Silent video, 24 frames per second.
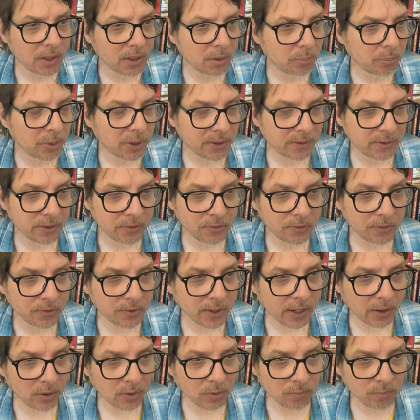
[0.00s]
But this is
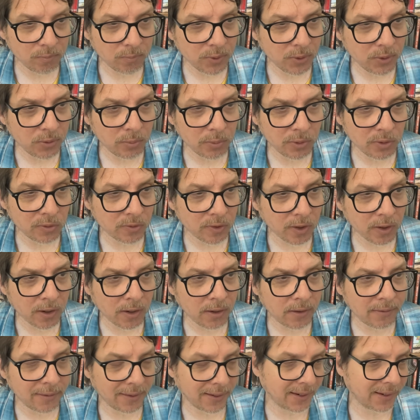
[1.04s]
how humans
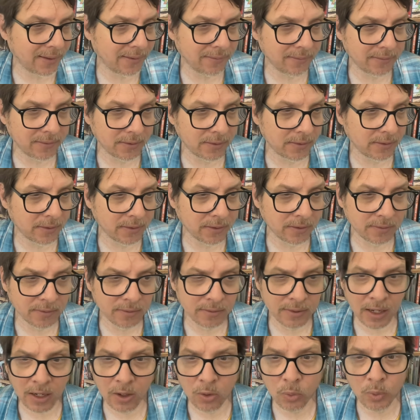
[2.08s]
are, and this is
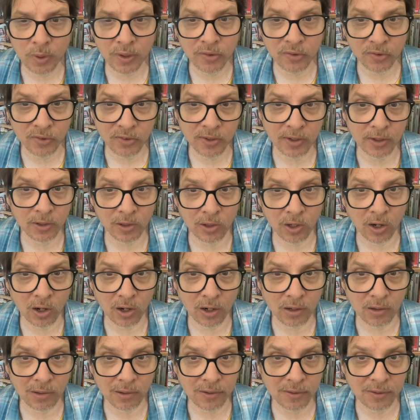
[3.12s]
how we still are.